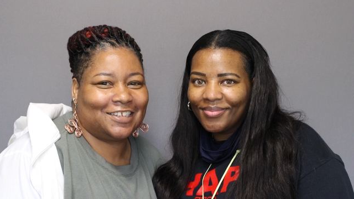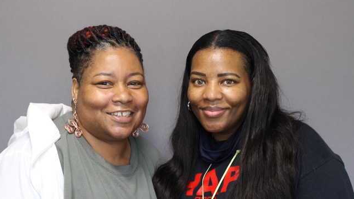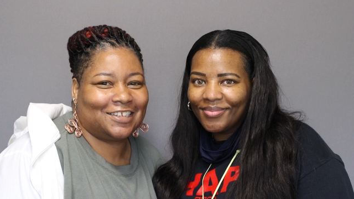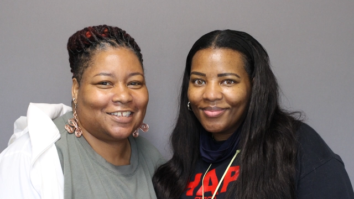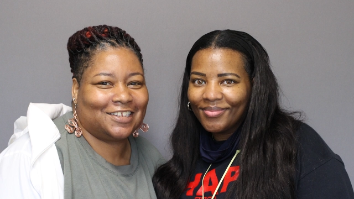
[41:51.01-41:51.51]

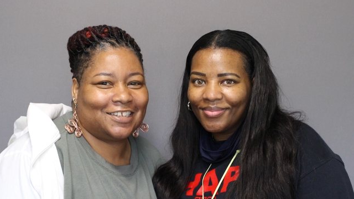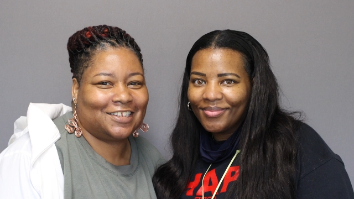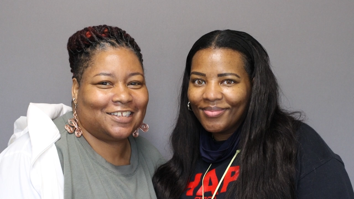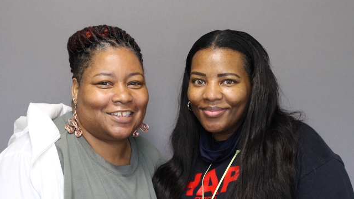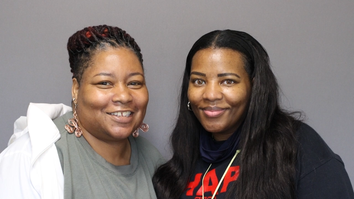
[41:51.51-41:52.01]

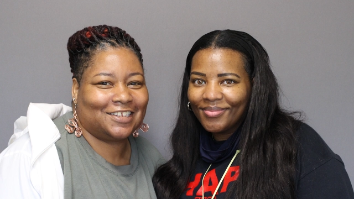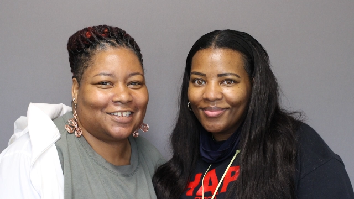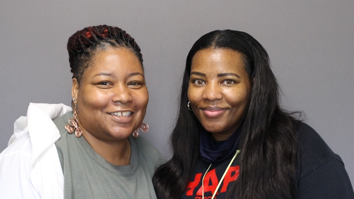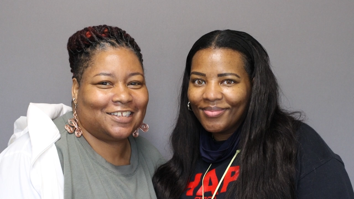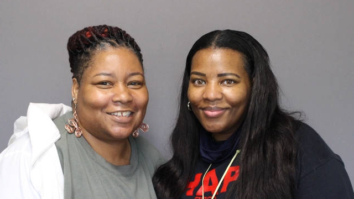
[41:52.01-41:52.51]

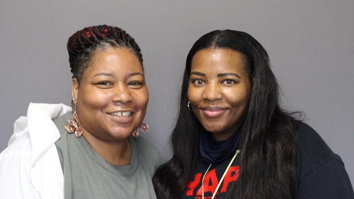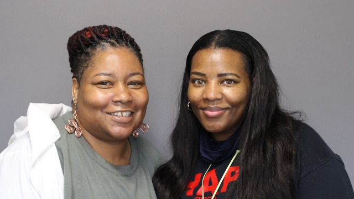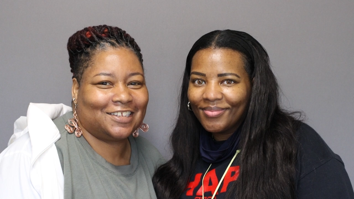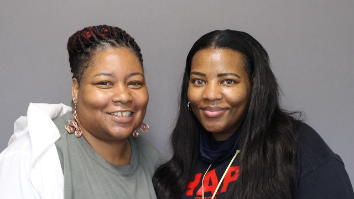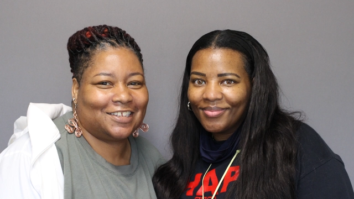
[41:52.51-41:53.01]

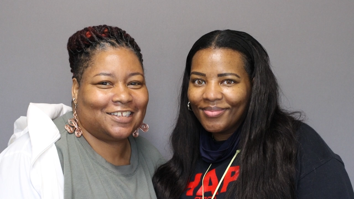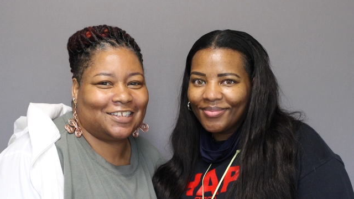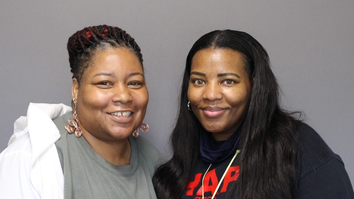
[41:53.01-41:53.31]
No one is speaking in this clip.